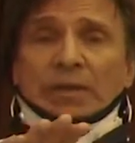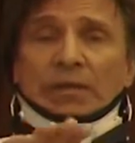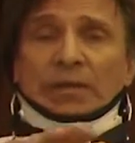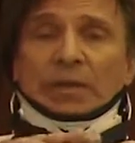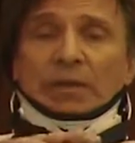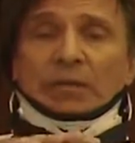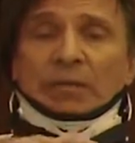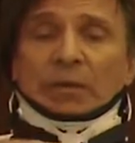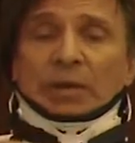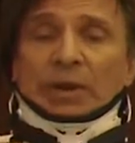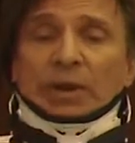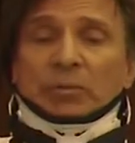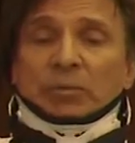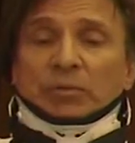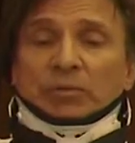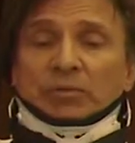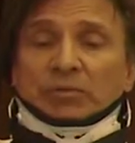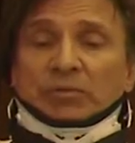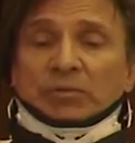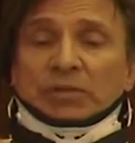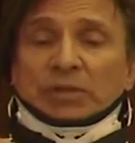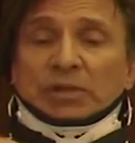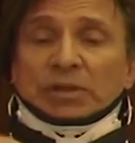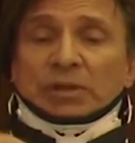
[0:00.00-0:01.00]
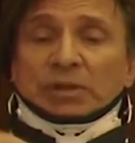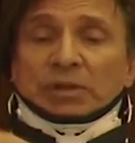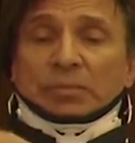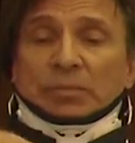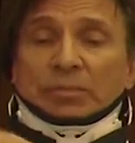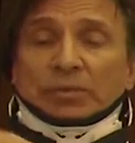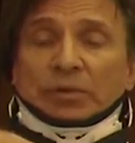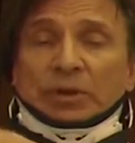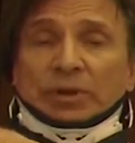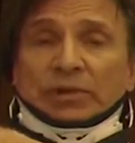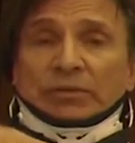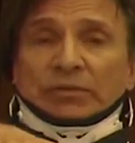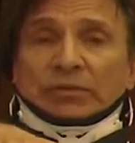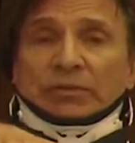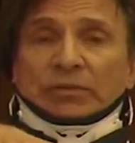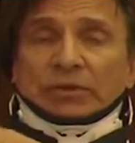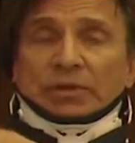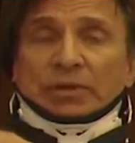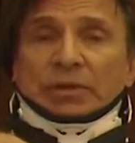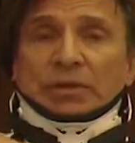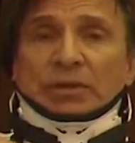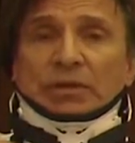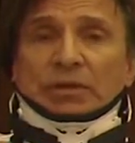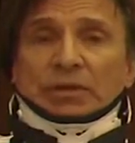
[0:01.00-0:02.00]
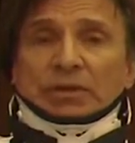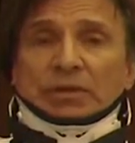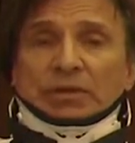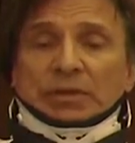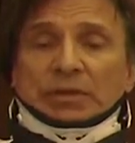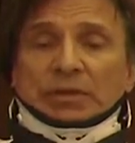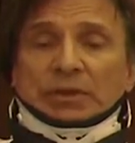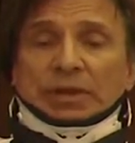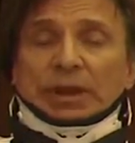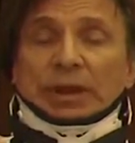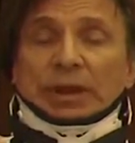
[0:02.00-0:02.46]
They were able to decompress the